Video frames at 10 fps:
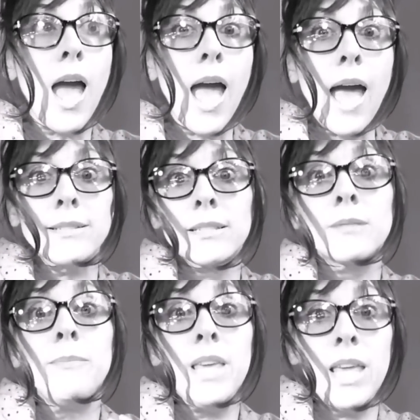
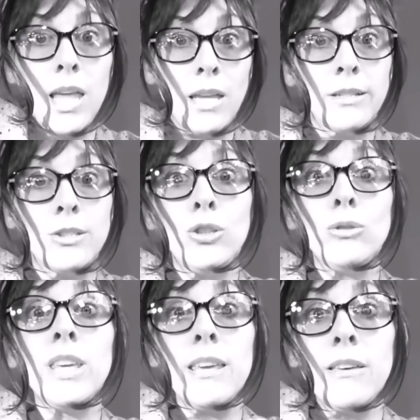asked me
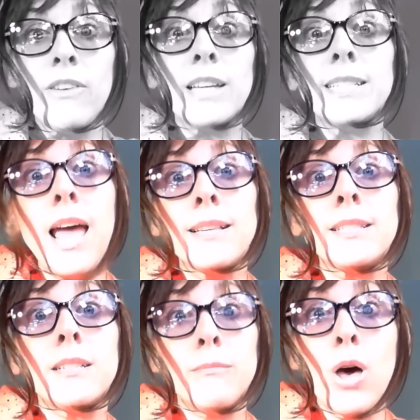to give a
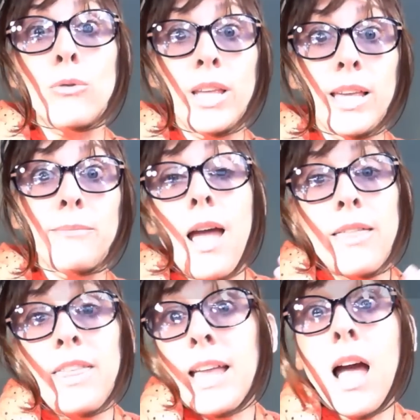testimony.
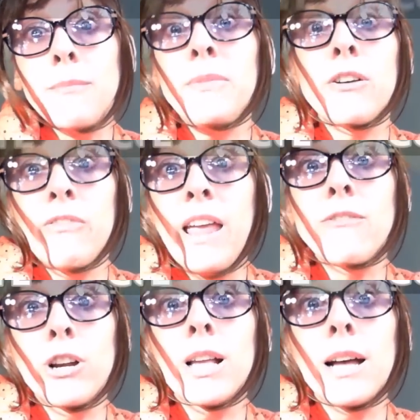I think I'm their
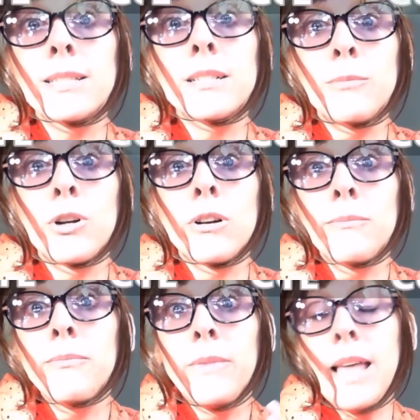favorite
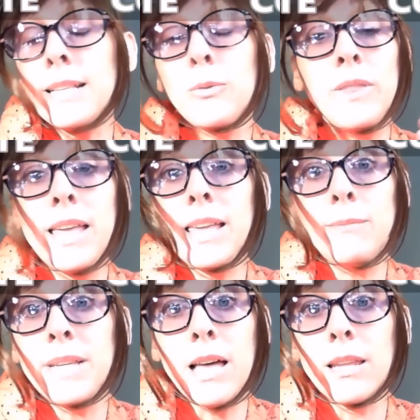customer. That's what they
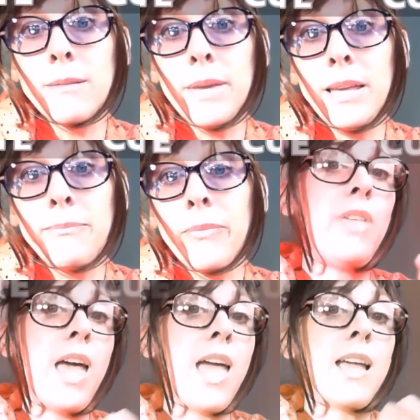keep telling me.
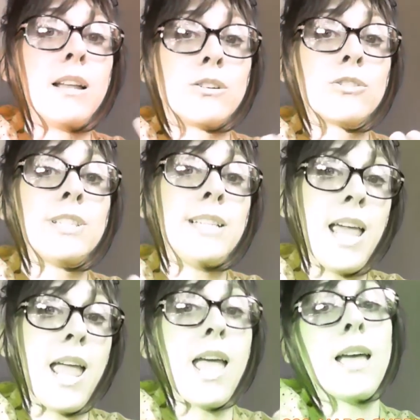They
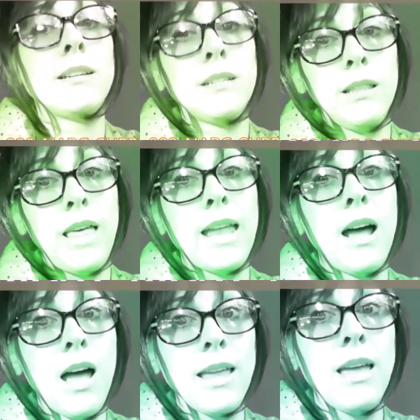understand
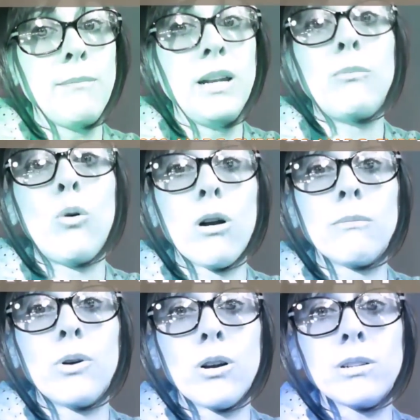that I am an
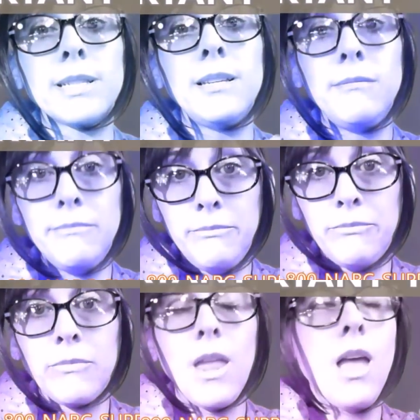important person
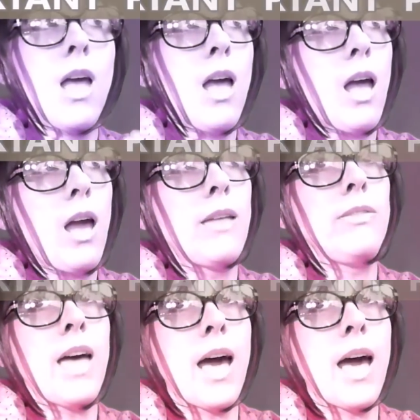and